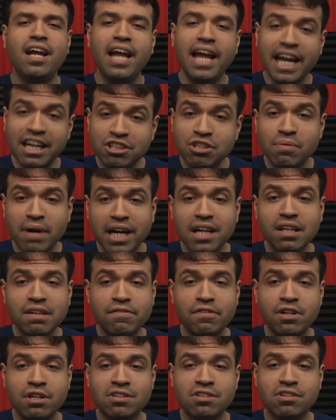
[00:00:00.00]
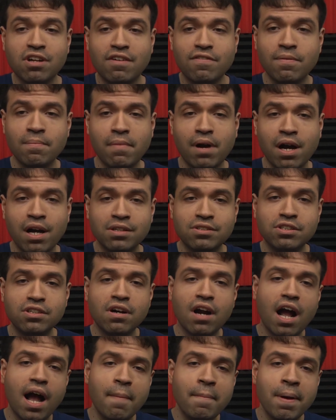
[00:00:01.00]
It directly finishes off a
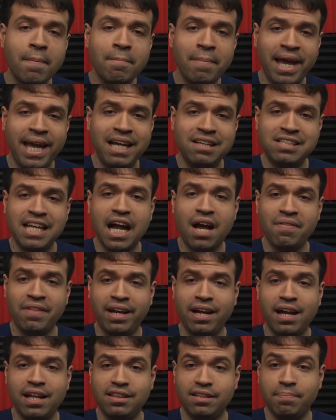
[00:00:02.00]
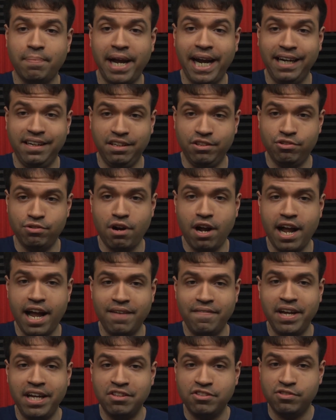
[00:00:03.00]
monster. I'm amazed how they got the bike to
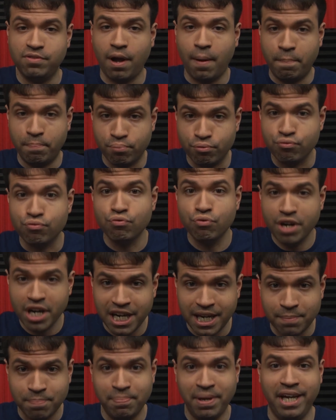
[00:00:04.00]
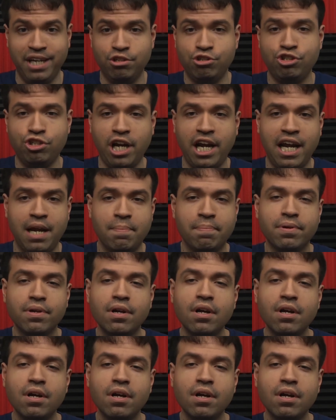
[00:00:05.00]
drive. It's a pretty big shape.